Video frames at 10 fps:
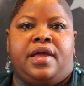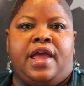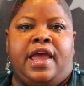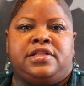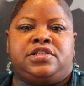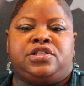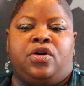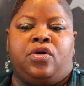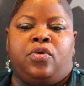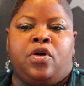And
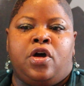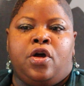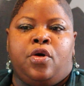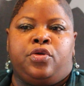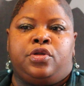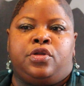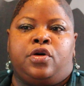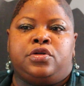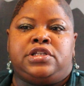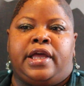so
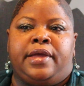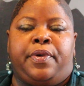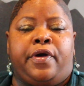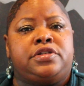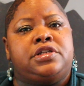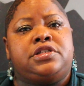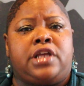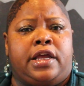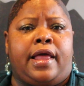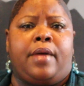those same persons,
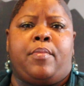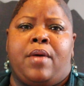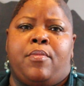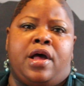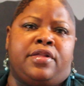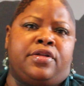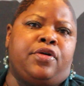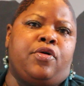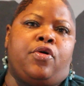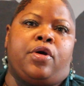say like my
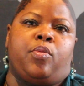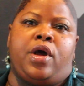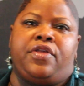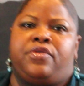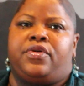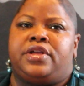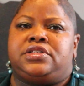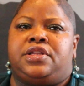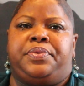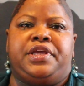mother, or whether
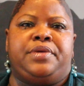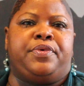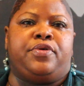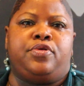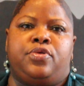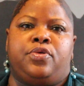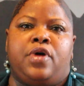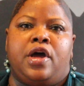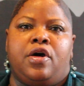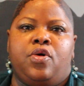it's the people
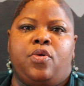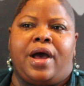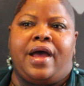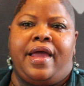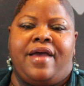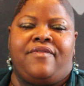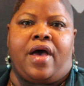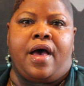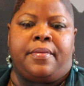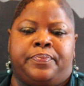who I
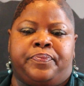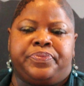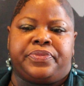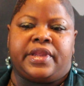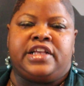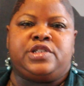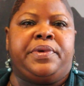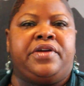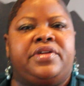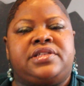have
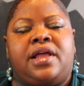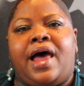experienced a